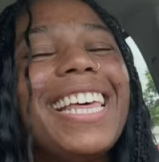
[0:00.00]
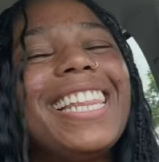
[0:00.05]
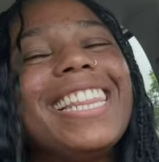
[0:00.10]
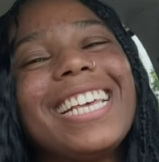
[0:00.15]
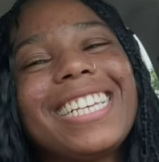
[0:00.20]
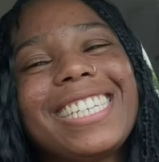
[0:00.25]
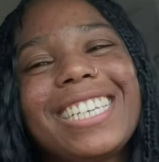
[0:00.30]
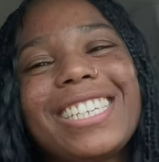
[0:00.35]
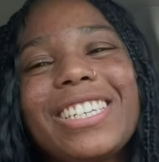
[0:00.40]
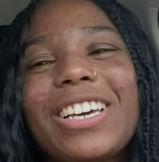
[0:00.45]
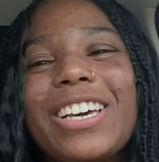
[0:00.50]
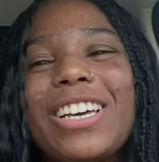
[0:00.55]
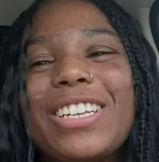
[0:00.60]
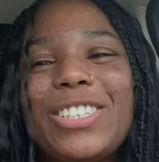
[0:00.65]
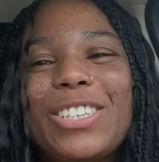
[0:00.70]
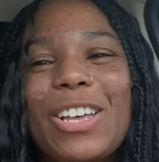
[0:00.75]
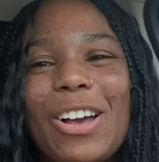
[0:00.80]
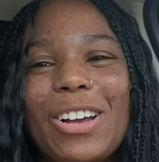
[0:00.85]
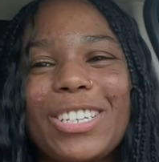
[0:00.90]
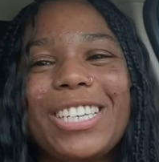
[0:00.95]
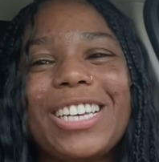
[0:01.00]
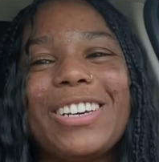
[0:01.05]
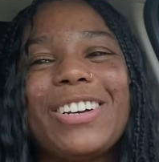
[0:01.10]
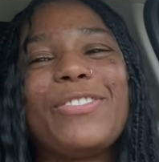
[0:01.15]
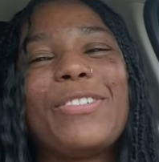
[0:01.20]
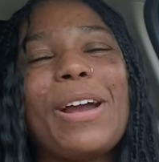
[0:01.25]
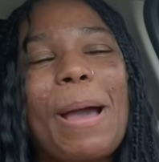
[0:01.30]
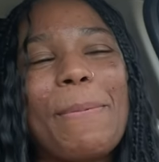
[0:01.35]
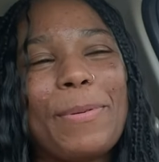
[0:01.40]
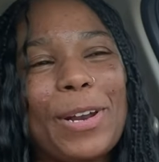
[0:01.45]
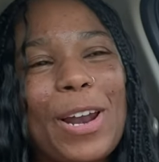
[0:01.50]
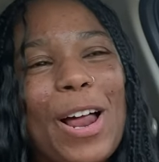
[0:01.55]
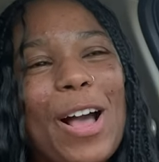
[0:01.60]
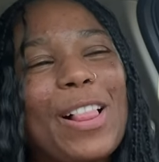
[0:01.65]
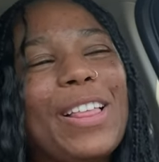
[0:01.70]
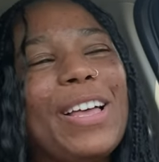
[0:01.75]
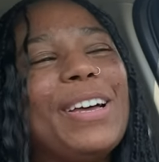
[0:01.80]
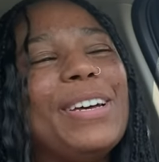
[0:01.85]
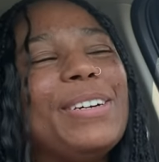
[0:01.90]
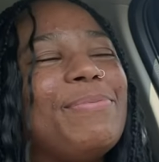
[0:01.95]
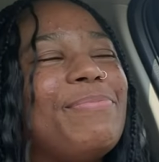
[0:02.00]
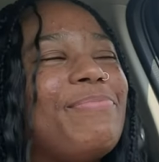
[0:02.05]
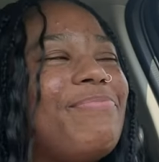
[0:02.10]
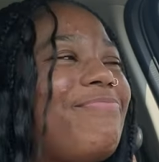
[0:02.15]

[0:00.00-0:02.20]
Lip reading: This is a good song to wrap it all up.